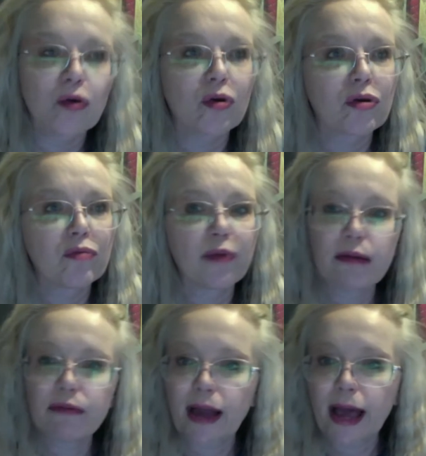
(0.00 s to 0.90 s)
or
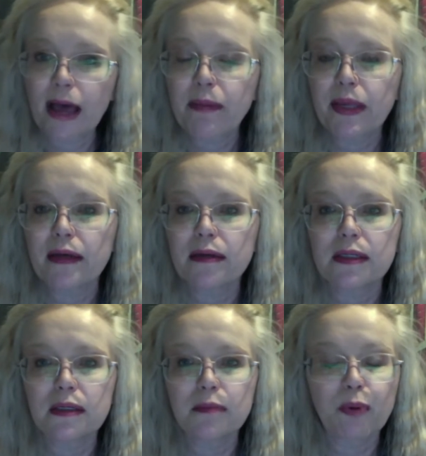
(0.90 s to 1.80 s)
whatever happened
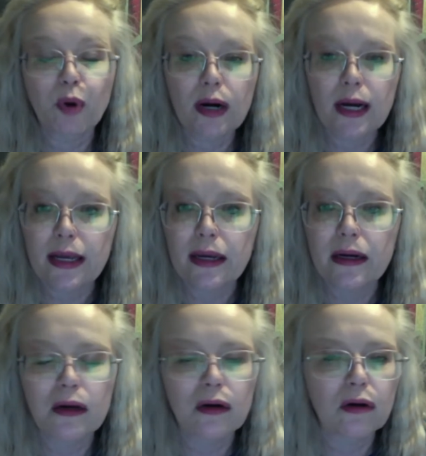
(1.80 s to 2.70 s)
in Portland,
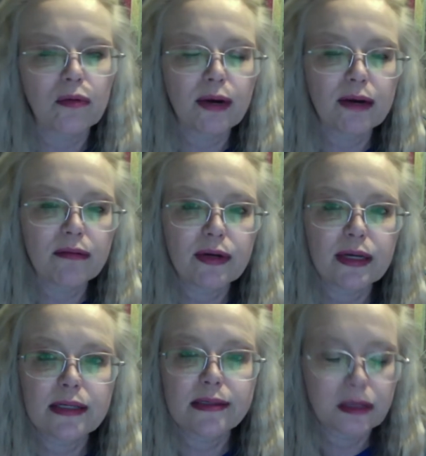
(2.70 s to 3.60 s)
or whatever it
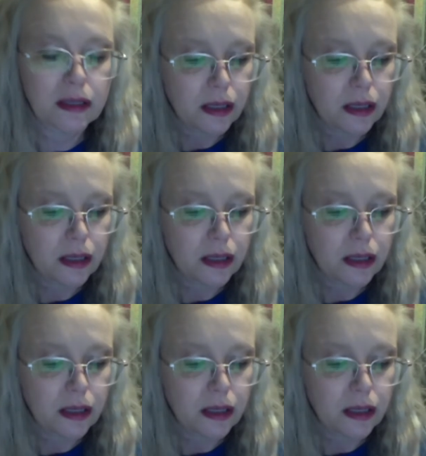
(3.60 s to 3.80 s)
is,